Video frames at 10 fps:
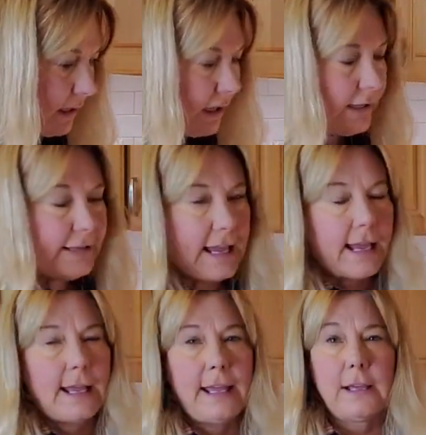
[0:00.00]
The
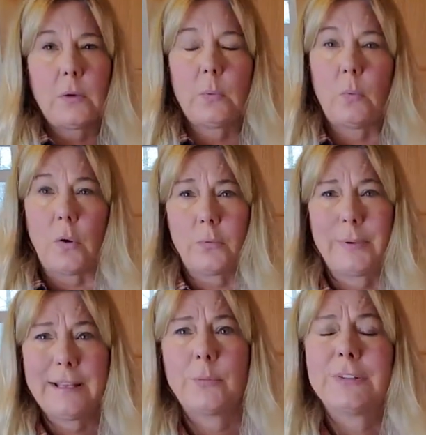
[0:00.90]
egg won't be
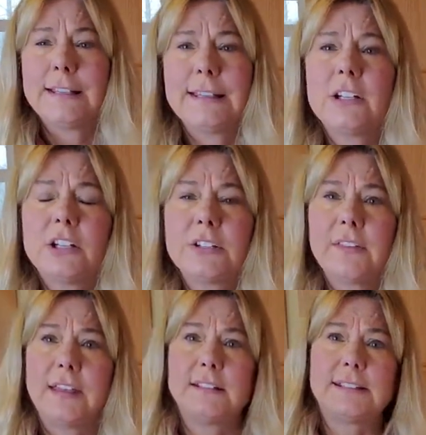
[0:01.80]
completely cooked. The
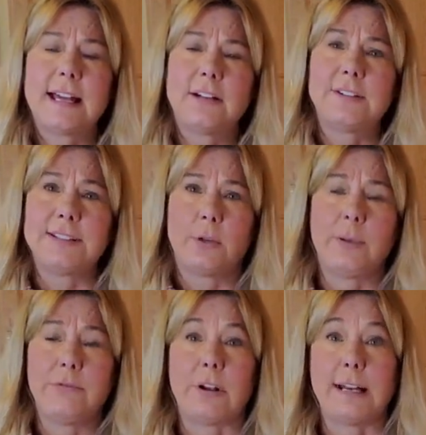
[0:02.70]
inside will still be
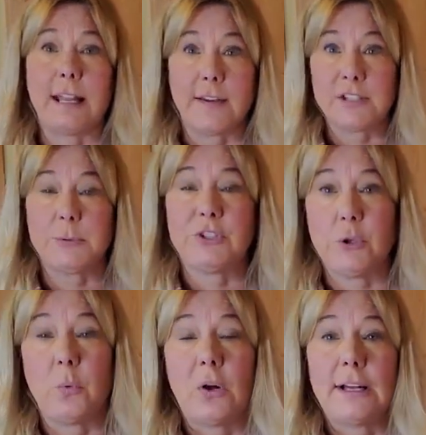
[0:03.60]
runny. That's what you
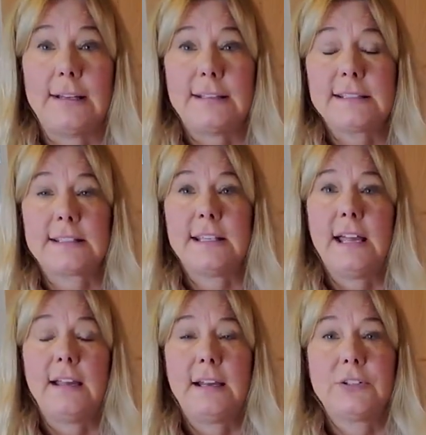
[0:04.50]
want.
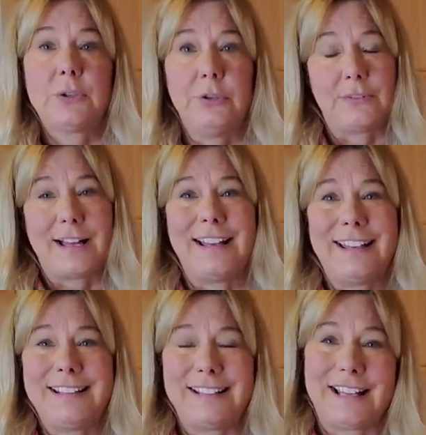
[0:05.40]
So you've got
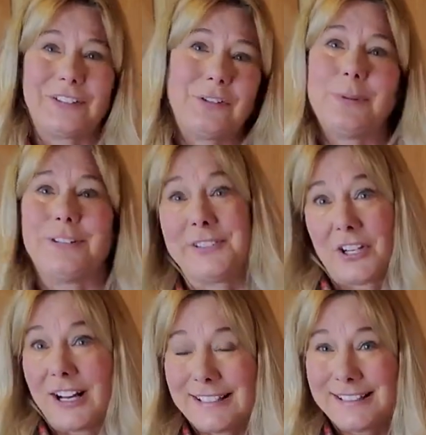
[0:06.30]
like a little bit of
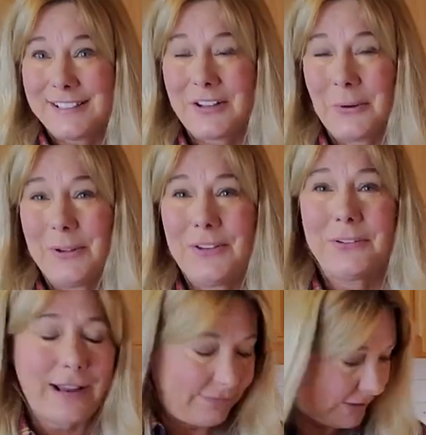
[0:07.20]
sauce to go with your
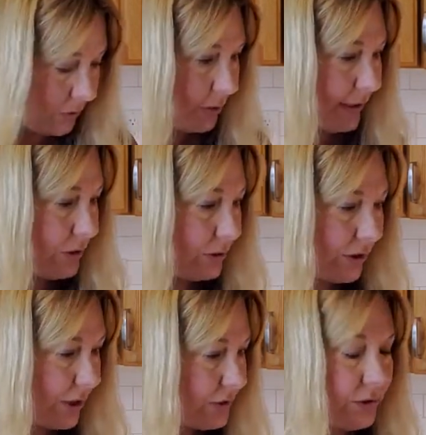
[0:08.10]
ravioli. You can
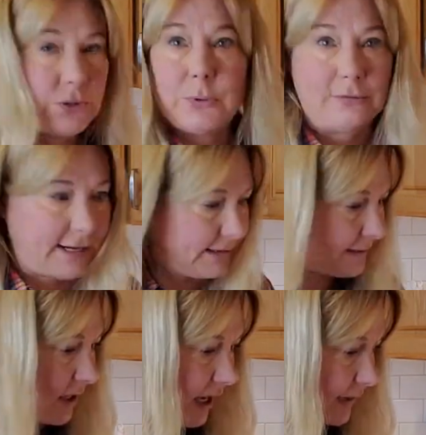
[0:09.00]
also do a red
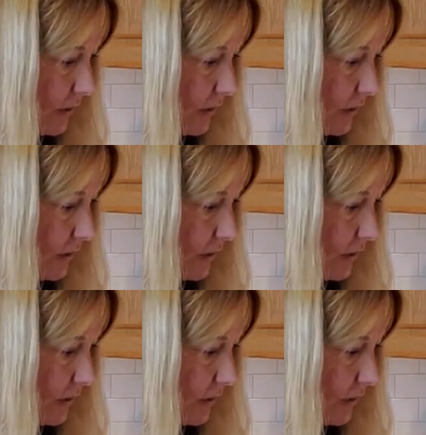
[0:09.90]
sauce or